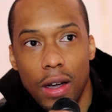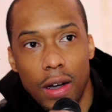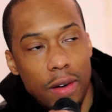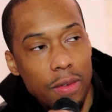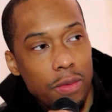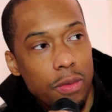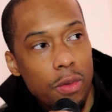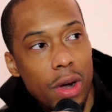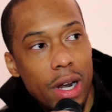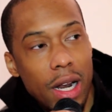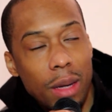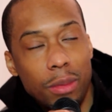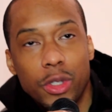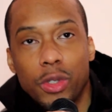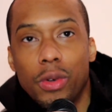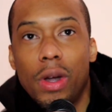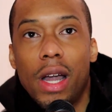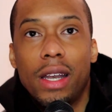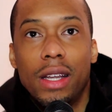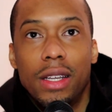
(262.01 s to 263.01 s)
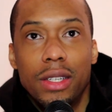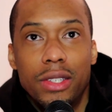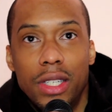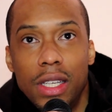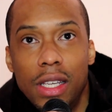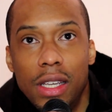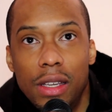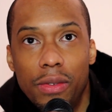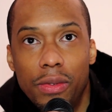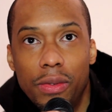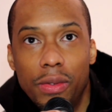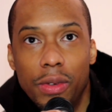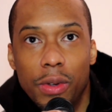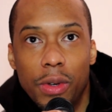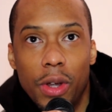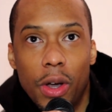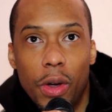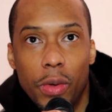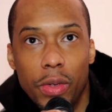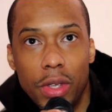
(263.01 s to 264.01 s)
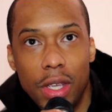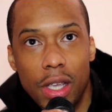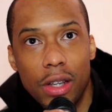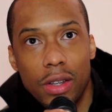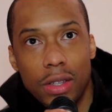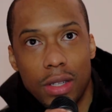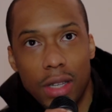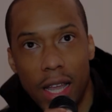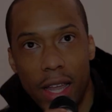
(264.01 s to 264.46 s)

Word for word: of what I'm trying to achieve, you know, years